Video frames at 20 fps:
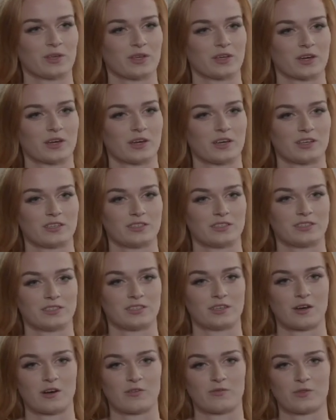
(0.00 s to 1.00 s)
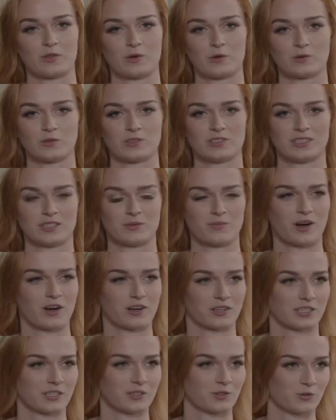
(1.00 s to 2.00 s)
because of those
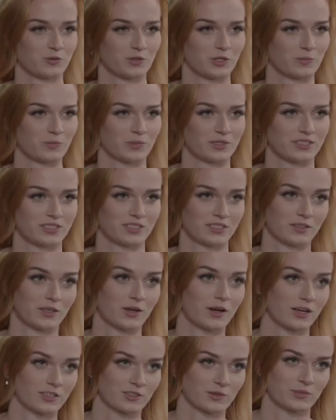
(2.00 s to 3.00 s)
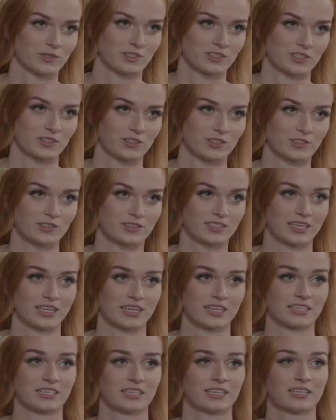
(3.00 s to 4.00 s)
demanding treatments in the hospitals.
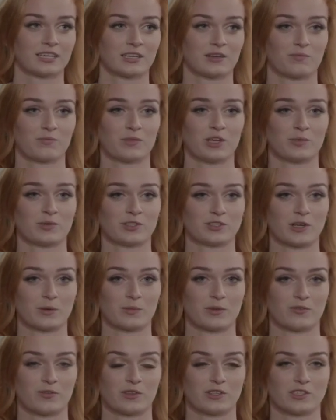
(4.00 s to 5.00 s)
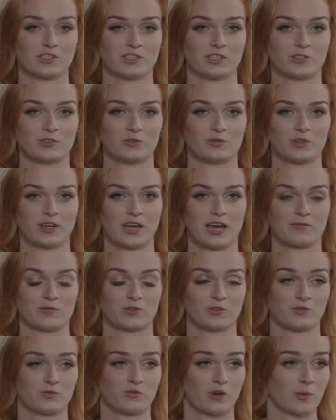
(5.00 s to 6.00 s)
And maybe some of the children have
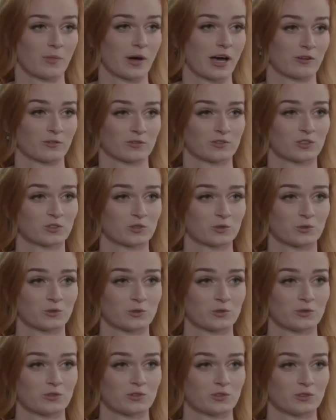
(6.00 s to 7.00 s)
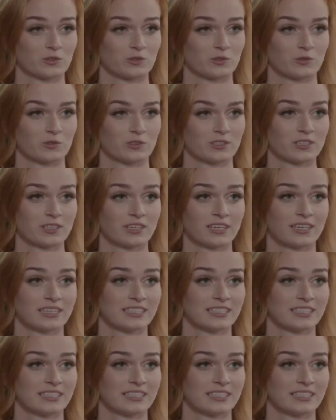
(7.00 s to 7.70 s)
to drop out of school to